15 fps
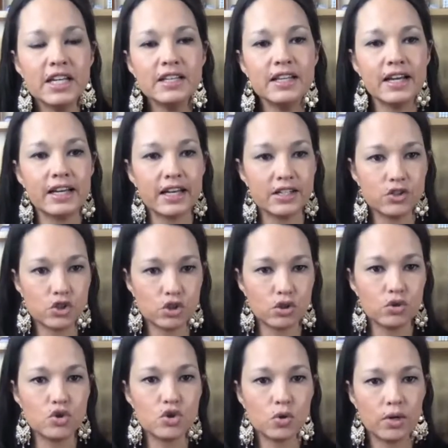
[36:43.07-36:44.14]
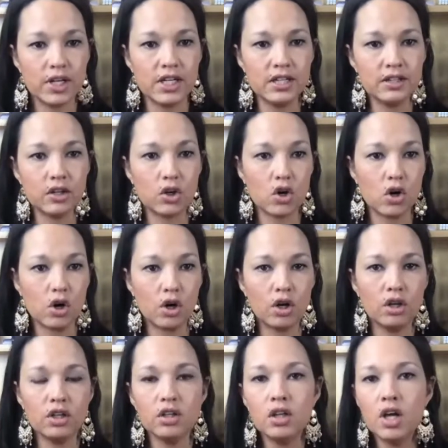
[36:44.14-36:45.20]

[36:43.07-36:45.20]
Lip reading: that gets to join in the call